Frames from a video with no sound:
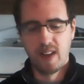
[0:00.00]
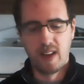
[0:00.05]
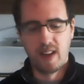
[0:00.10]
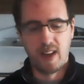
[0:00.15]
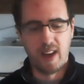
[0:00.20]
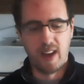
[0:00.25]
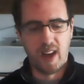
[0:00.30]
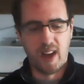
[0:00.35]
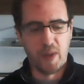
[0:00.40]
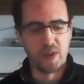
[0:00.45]

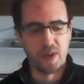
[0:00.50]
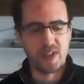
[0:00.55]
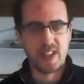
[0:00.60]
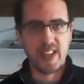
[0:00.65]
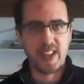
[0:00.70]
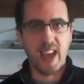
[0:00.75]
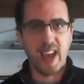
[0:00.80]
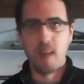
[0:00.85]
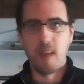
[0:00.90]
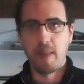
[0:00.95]
Uh, there's
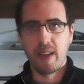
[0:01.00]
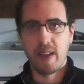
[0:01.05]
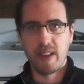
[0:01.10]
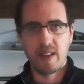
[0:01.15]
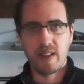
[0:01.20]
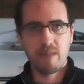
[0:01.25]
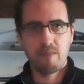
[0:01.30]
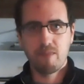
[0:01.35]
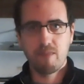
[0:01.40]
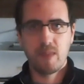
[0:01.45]

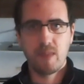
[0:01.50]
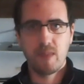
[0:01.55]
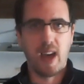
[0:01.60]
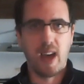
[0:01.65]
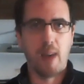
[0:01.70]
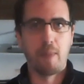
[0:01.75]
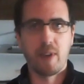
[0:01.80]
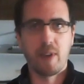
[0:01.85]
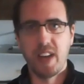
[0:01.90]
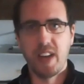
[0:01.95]
gaming
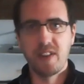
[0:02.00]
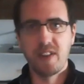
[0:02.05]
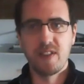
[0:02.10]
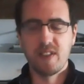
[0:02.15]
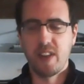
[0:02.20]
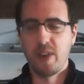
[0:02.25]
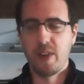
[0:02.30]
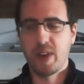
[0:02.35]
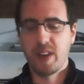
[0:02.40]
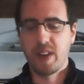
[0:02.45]
applications
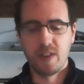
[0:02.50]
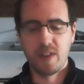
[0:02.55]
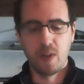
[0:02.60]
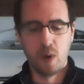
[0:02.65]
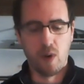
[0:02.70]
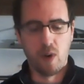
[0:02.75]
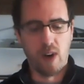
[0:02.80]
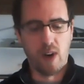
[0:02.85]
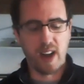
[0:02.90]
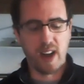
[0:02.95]
that you can do
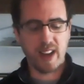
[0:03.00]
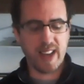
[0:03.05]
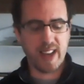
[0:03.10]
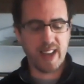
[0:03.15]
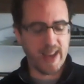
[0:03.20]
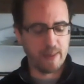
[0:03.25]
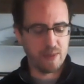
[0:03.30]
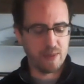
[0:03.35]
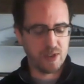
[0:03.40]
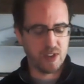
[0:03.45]
a lot of
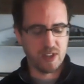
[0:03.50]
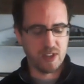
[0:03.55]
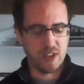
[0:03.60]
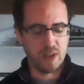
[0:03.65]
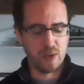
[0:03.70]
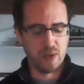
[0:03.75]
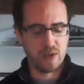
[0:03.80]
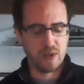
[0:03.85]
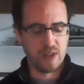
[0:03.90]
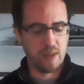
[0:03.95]
games just
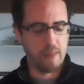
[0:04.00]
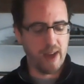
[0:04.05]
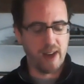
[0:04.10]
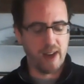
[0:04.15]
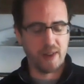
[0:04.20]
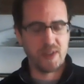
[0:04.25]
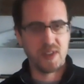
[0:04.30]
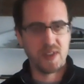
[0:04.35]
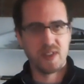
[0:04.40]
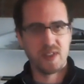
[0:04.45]
use the
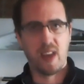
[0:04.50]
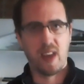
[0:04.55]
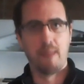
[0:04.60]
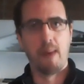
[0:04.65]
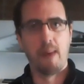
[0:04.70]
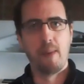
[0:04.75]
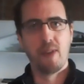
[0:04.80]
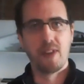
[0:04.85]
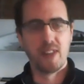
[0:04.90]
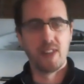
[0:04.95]
mouse and
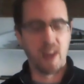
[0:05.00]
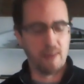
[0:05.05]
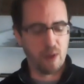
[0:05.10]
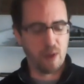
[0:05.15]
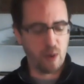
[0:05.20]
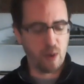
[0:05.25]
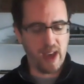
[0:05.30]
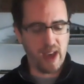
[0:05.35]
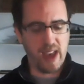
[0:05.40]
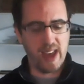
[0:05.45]
maybe the
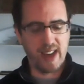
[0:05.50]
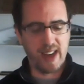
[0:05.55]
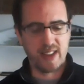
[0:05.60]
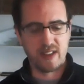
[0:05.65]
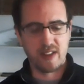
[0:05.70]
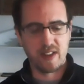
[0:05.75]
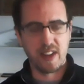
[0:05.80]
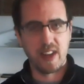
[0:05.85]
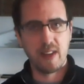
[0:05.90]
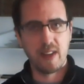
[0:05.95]

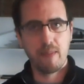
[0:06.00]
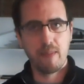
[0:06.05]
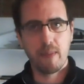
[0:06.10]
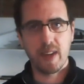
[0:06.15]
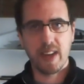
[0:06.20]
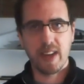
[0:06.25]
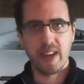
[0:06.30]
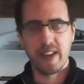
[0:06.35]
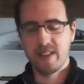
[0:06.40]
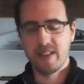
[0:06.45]
WASD
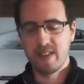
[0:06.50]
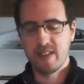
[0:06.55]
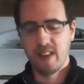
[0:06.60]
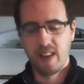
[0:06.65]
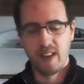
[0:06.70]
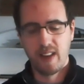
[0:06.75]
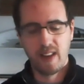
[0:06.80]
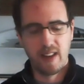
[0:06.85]
keys,